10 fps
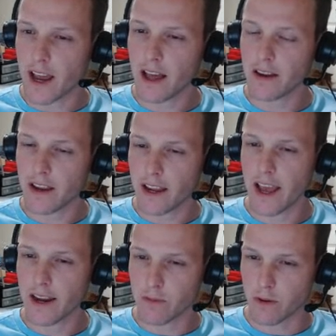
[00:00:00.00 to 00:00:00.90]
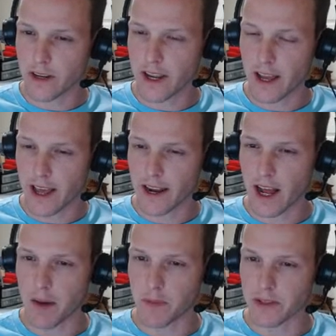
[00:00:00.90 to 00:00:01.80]
I had it wrong. Yeah, I had it
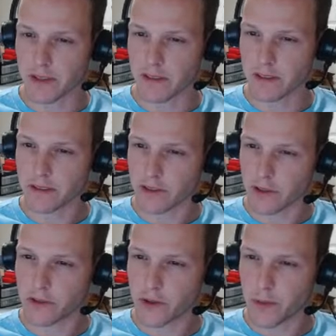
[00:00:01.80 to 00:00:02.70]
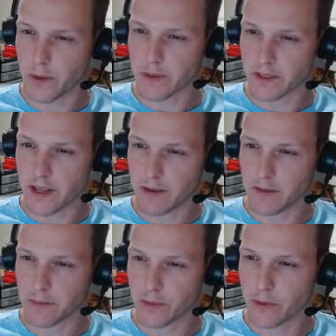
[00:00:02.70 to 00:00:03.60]
opposite. It serves two purposes: to help
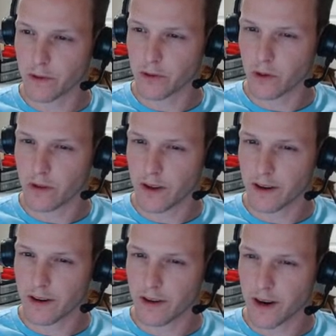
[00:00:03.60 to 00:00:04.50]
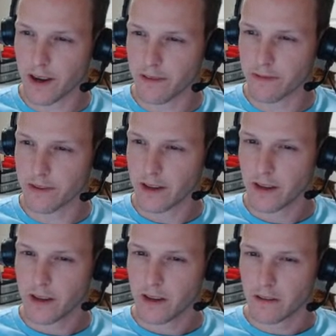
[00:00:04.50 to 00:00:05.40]
improve control of the aircraft.
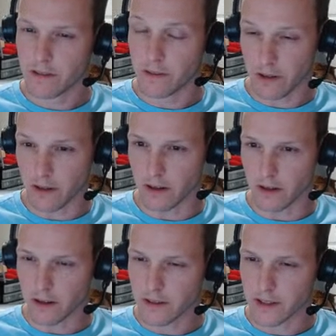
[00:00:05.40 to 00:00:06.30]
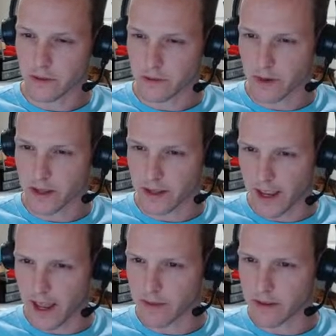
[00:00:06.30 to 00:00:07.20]
Duh, that's why they
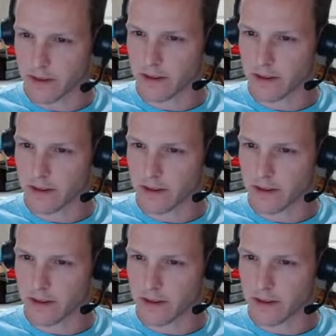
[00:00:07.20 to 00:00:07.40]
have it.